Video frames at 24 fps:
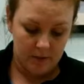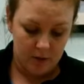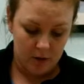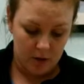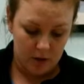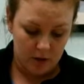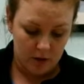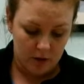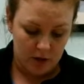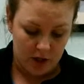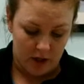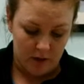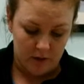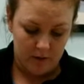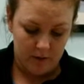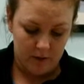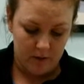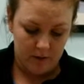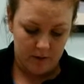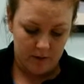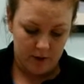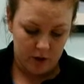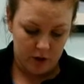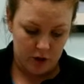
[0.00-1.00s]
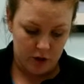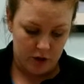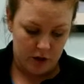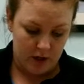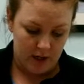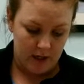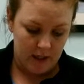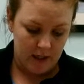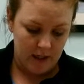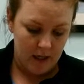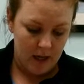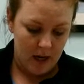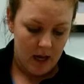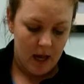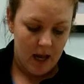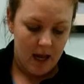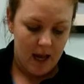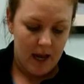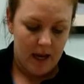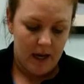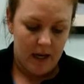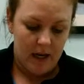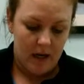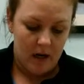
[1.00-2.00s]
for general restraint,
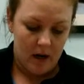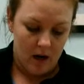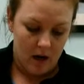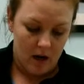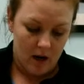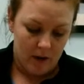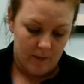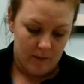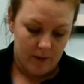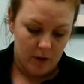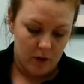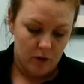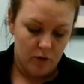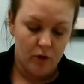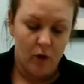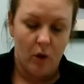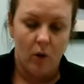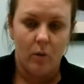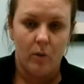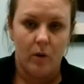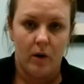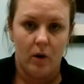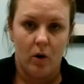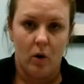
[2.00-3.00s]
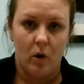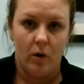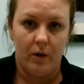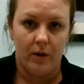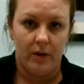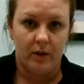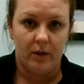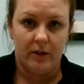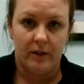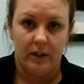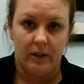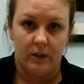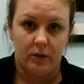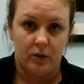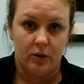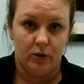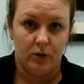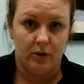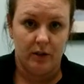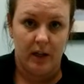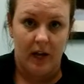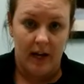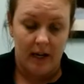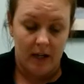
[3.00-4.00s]
and you don't want to hold their tail
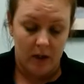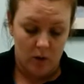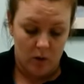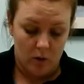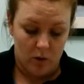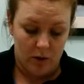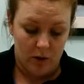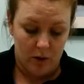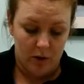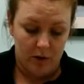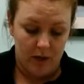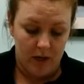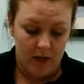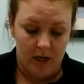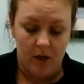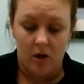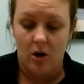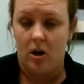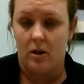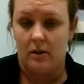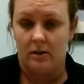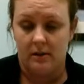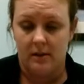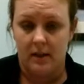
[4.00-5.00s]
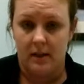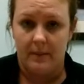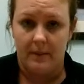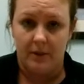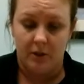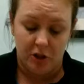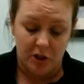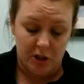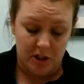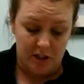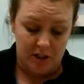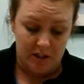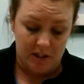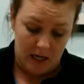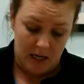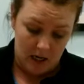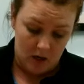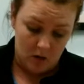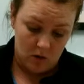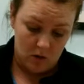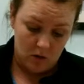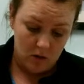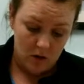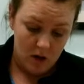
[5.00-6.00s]
too tight or you can cause damage to the
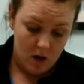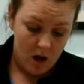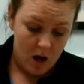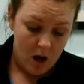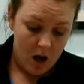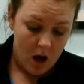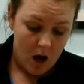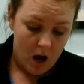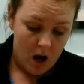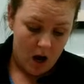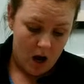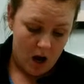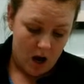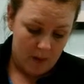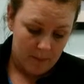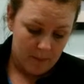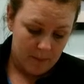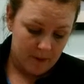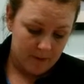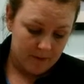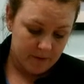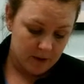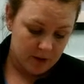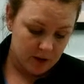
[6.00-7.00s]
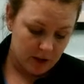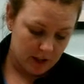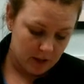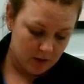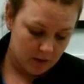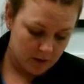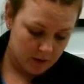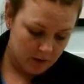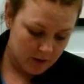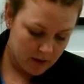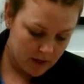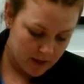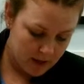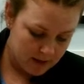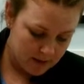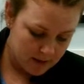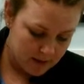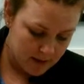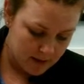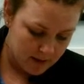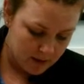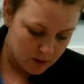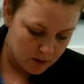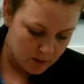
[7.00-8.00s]
tail. But for general
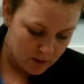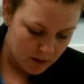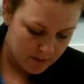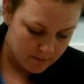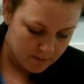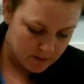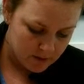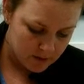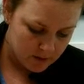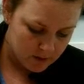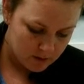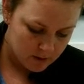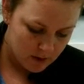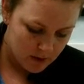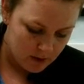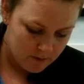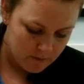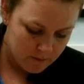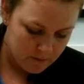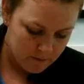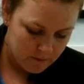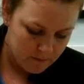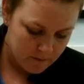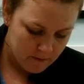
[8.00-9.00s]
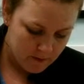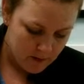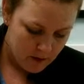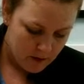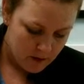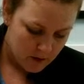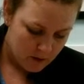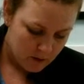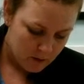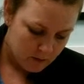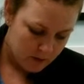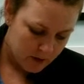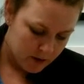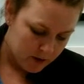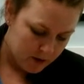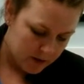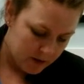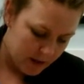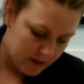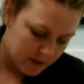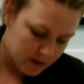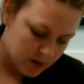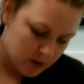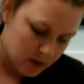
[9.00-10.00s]
things, they do have a scruff where you can
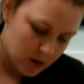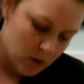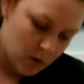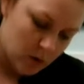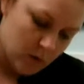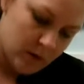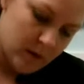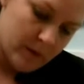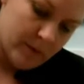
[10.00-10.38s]
actually hold